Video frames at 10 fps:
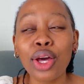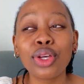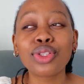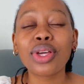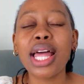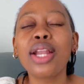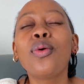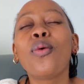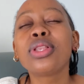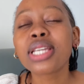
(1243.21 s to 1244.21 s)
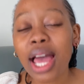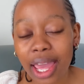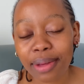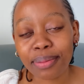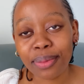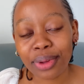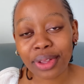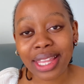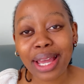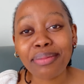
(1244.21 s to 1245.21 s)
So that whole time,
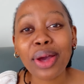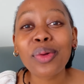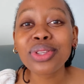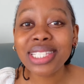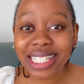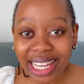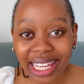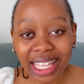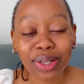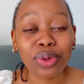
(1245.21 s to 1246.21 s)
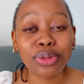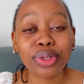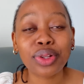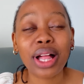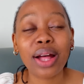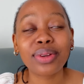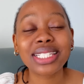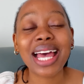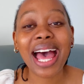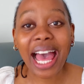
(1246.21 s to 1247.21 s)
that my whole stay at the hospital, I was
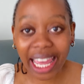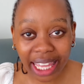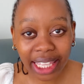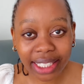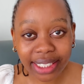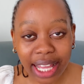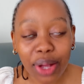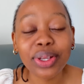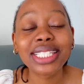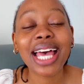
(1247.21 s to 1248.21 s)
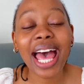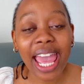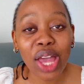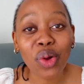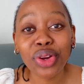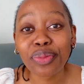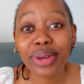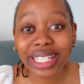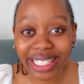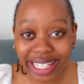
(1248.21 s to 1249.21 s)
high on
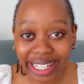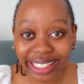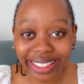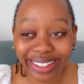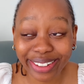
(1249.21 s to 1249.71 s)
medicine.